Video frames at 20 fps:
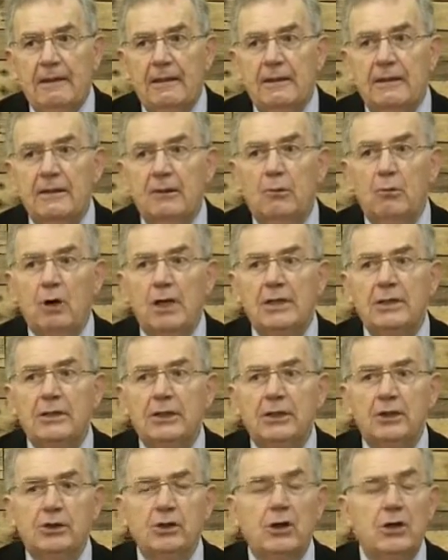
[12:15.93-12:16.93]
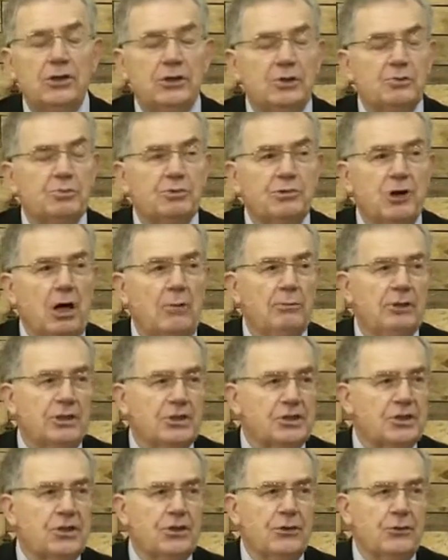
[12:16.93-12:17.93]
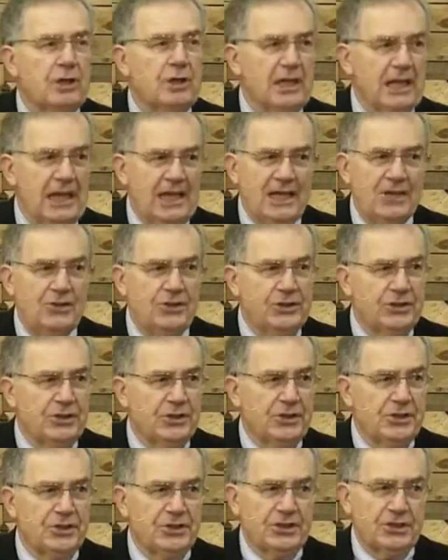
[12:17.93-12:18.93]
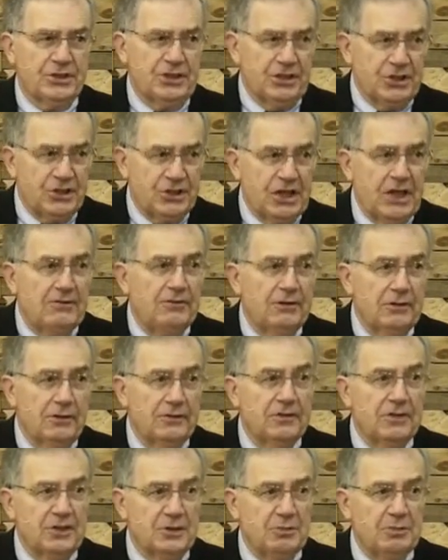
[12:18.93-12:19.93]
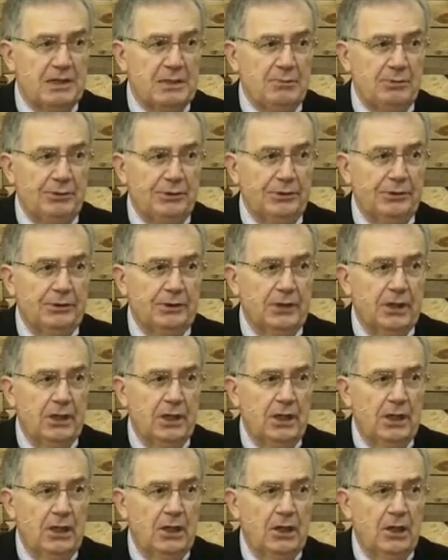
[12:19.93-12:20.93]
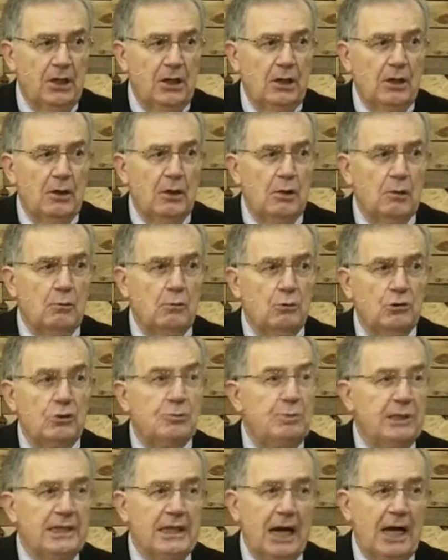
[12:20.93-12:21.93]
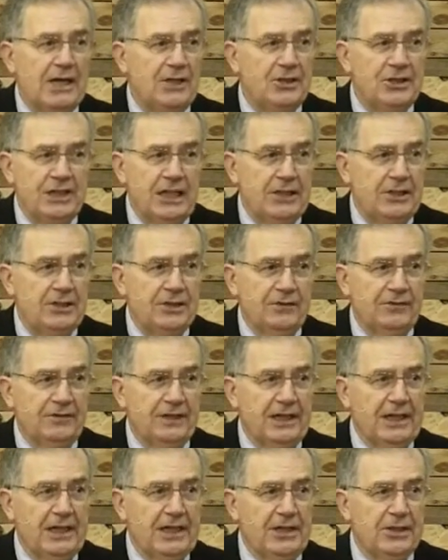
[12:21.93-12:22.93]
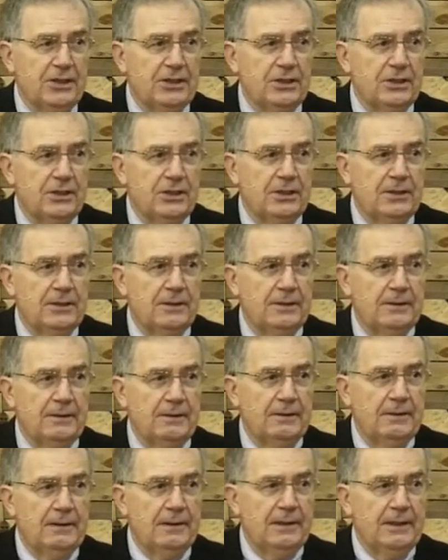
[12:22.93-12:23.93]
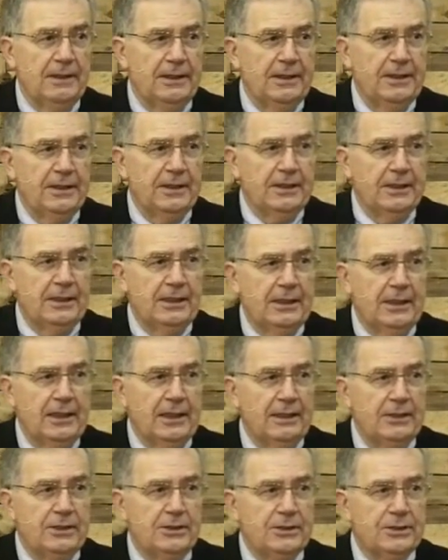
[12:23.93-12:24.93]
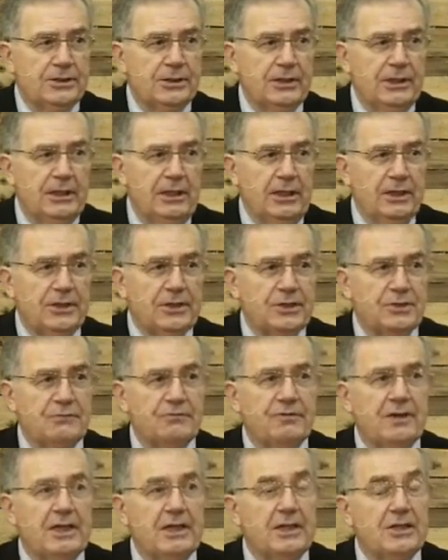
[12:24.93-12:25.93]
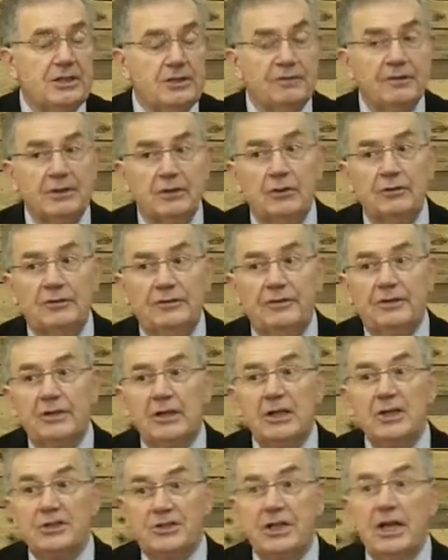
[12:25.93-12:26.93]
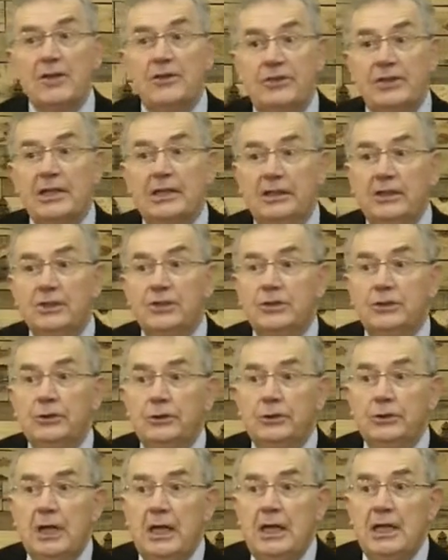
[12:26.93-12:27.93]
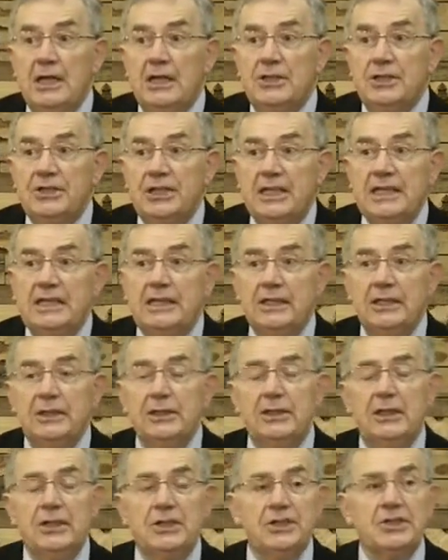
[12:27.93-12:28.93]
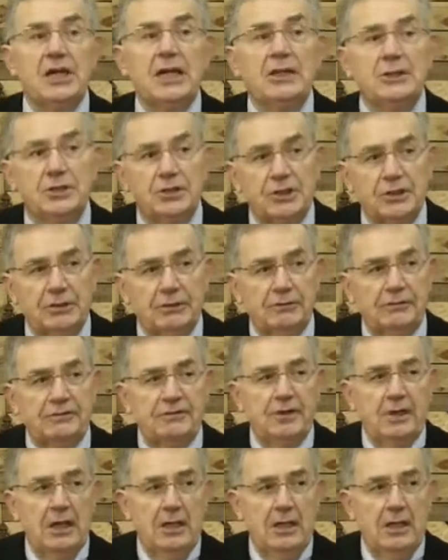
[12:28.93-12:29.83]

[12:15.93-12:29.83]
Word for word: the one that God had promised through the ages as the Savior of his people, would be identified. And it's very difficult for us, I think, to take in the sense of